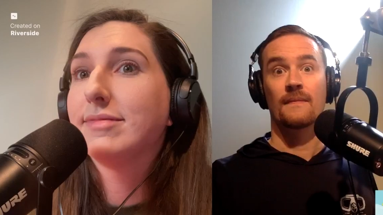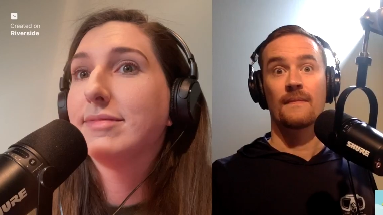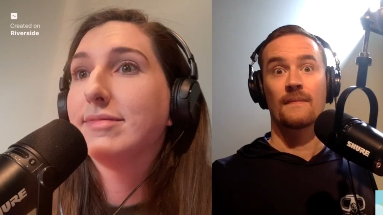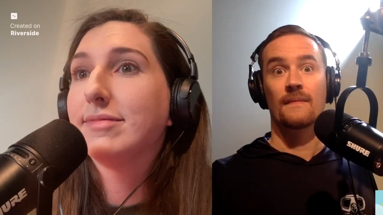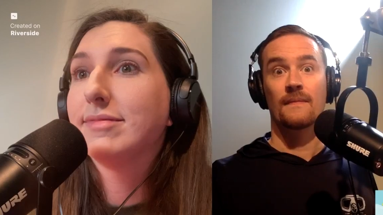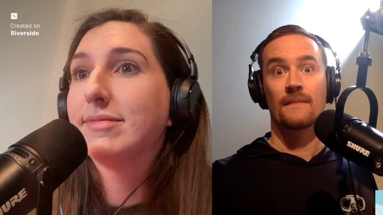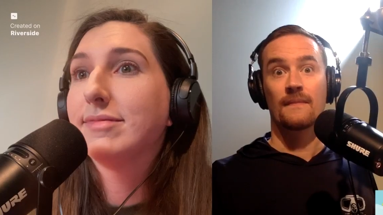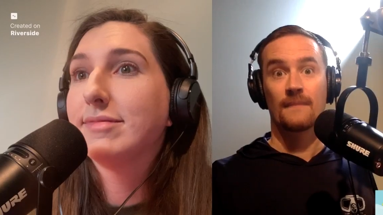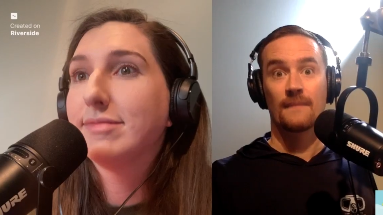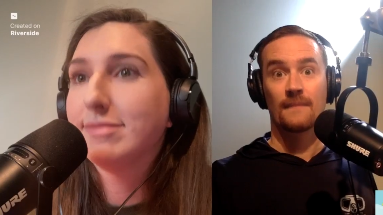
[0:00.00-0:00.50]

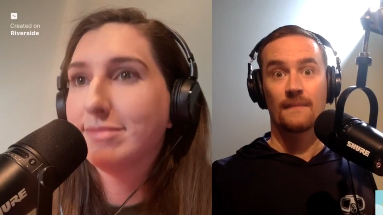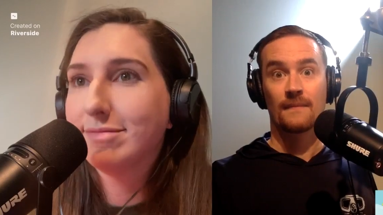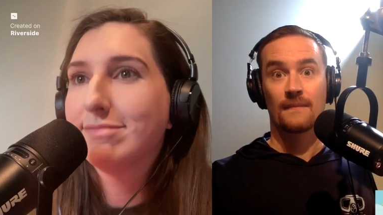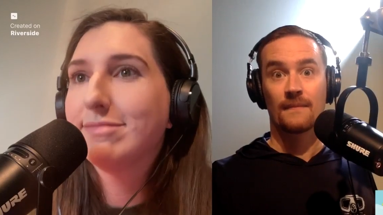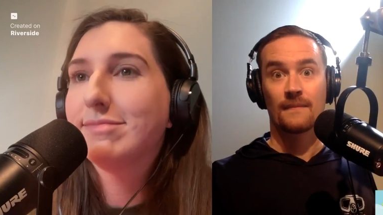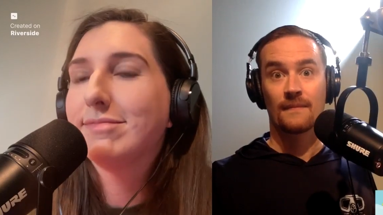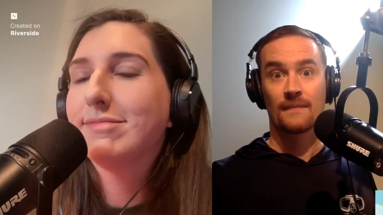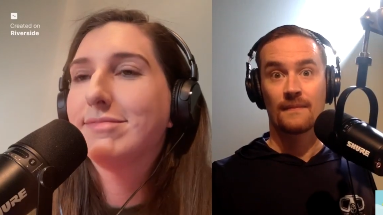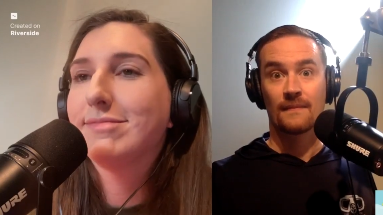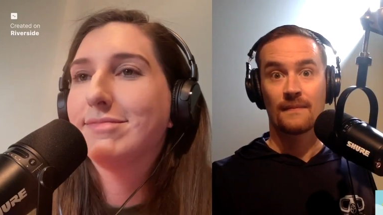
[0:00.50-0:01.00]

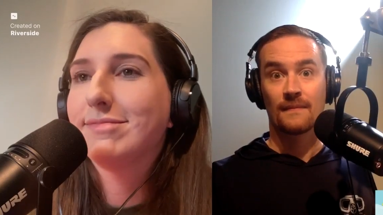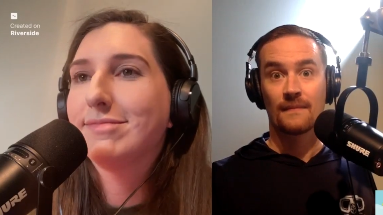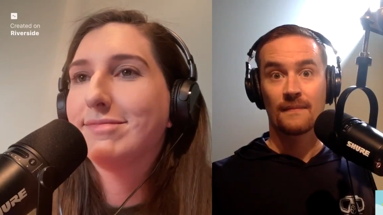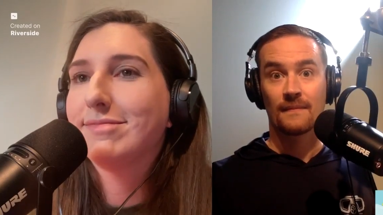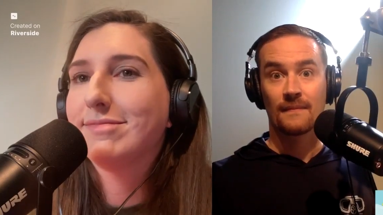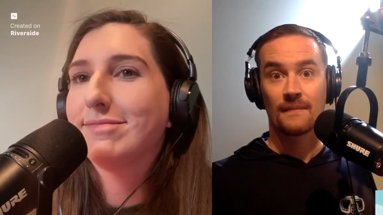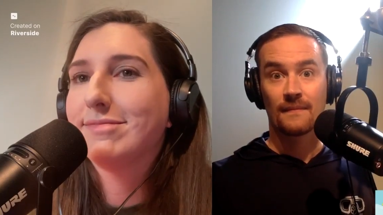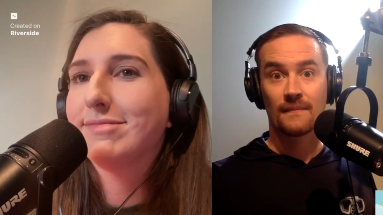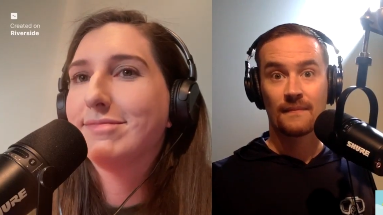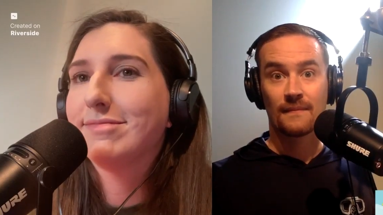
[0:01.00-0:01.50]

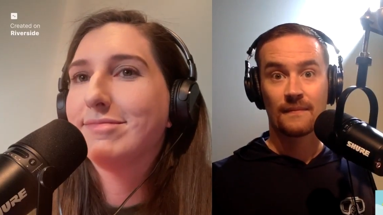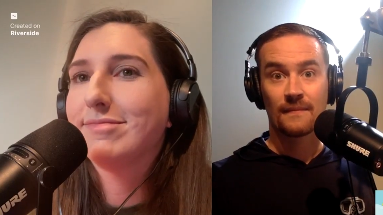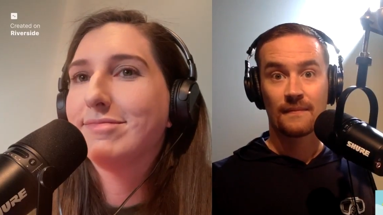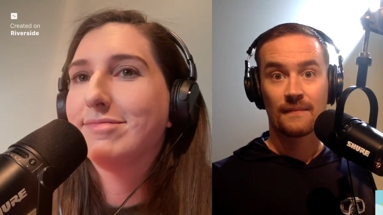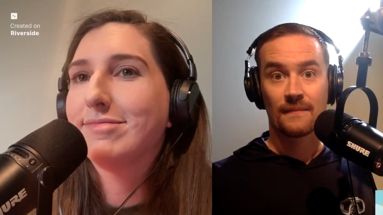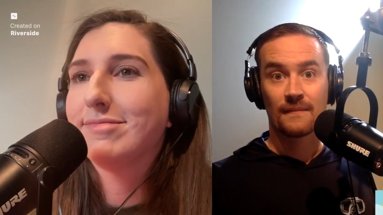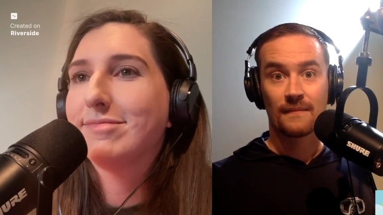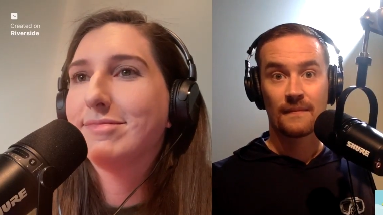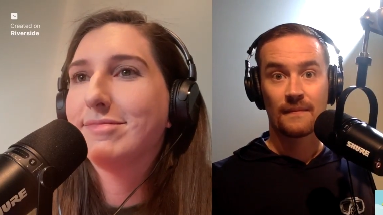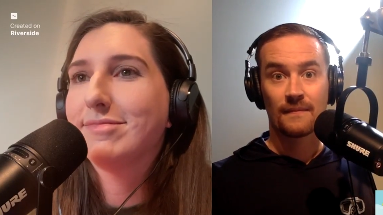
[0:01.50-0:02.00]

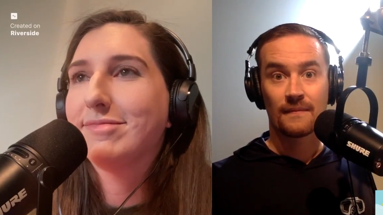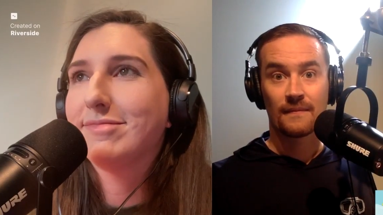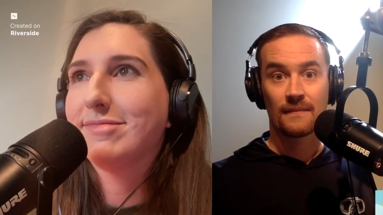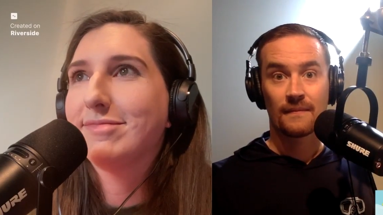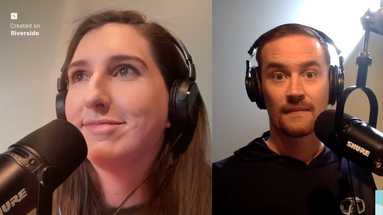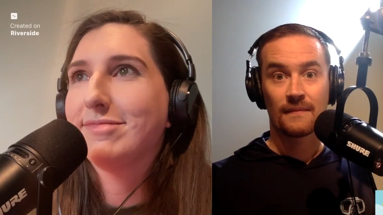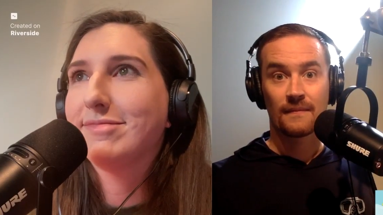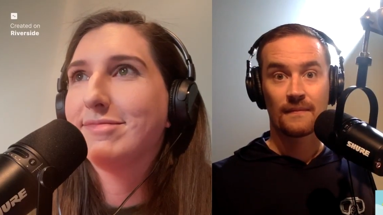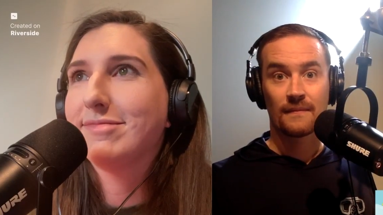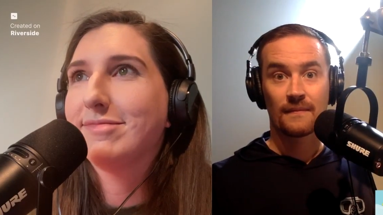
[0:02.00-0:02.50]

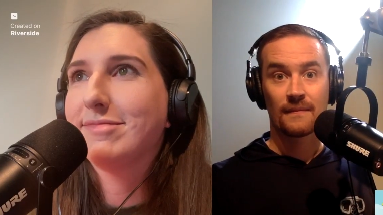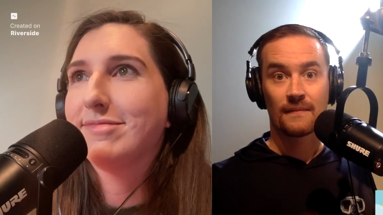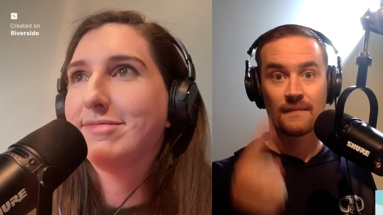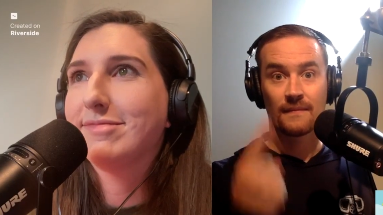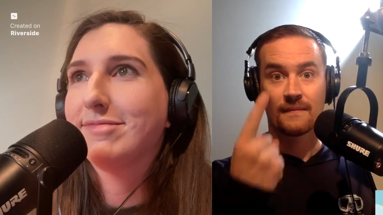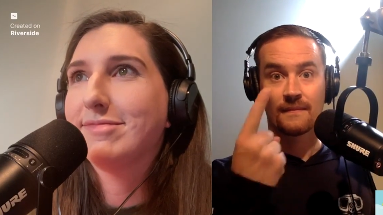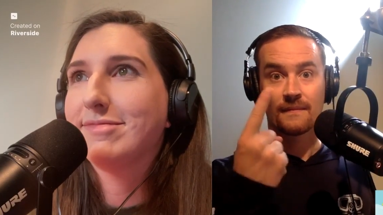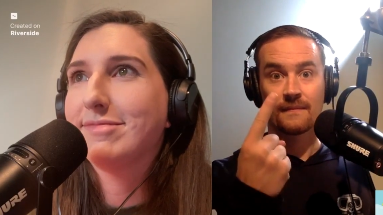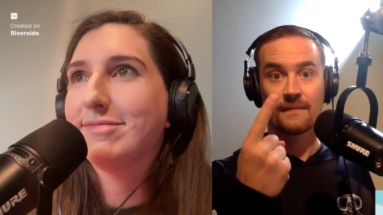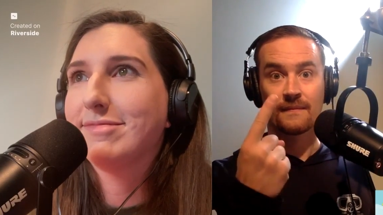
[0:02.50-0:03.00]

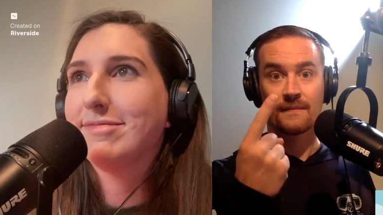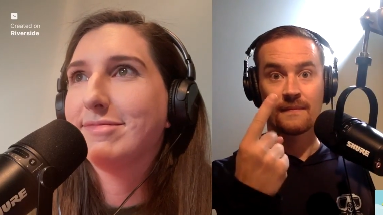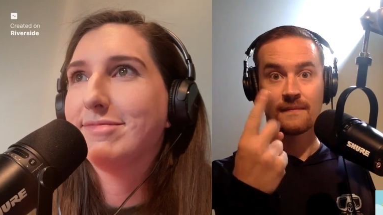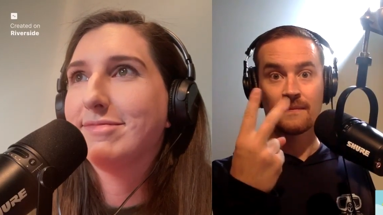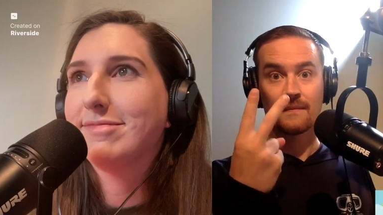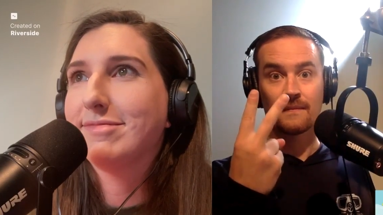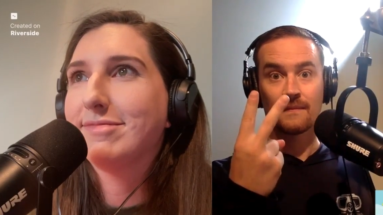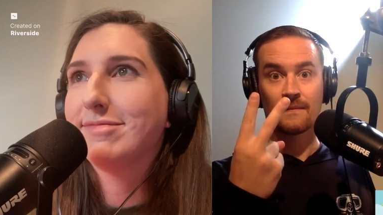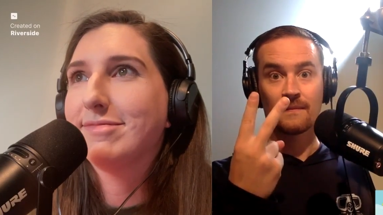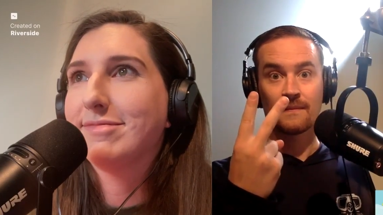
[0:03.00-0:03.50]

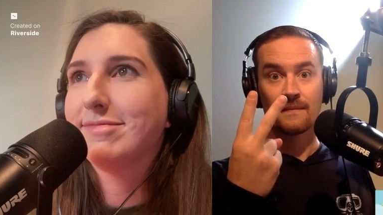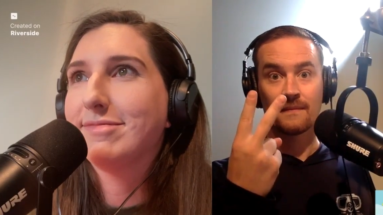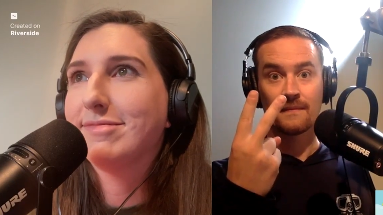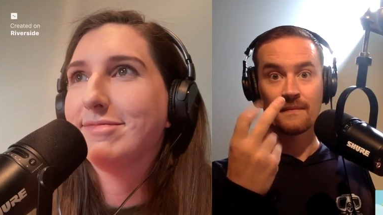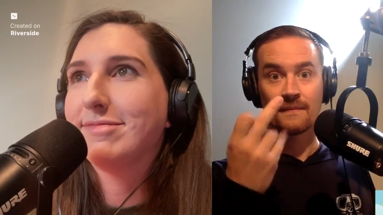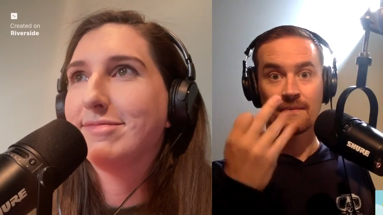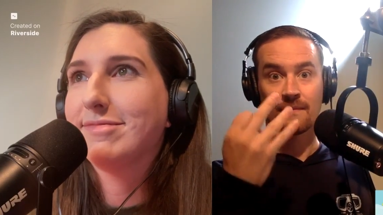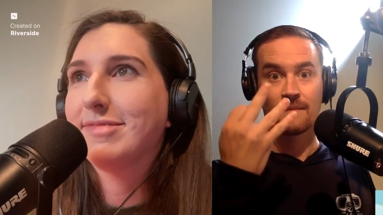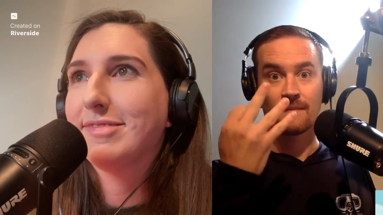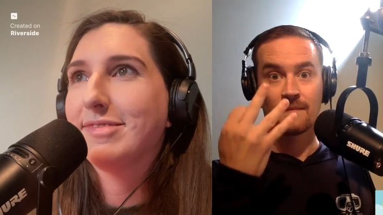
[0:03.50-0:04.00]

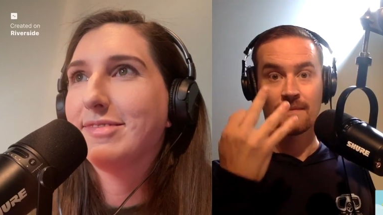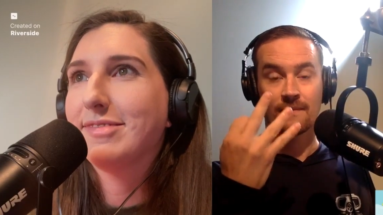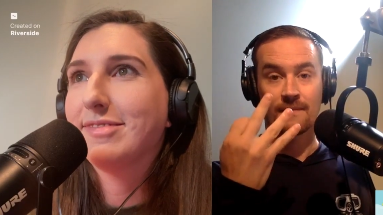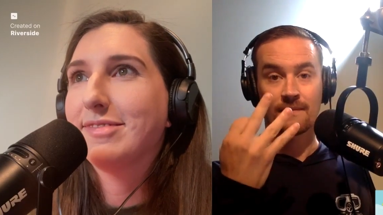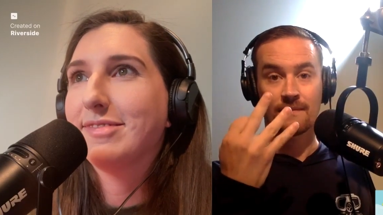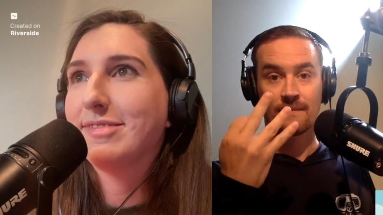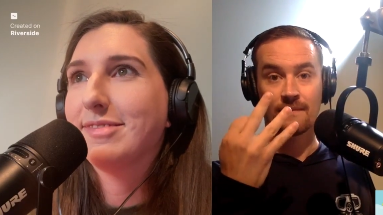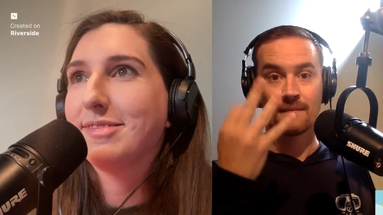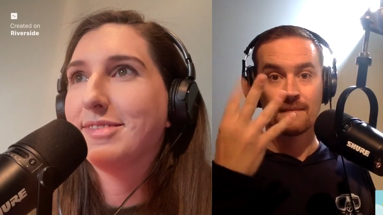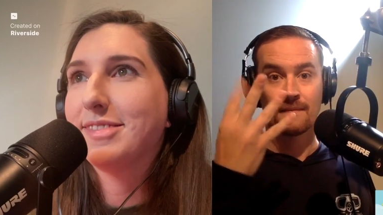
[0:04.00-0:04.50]

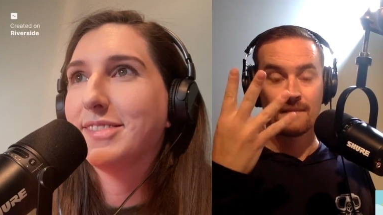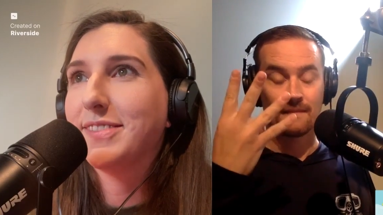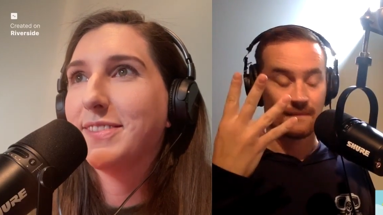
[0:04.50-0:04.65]
(silence)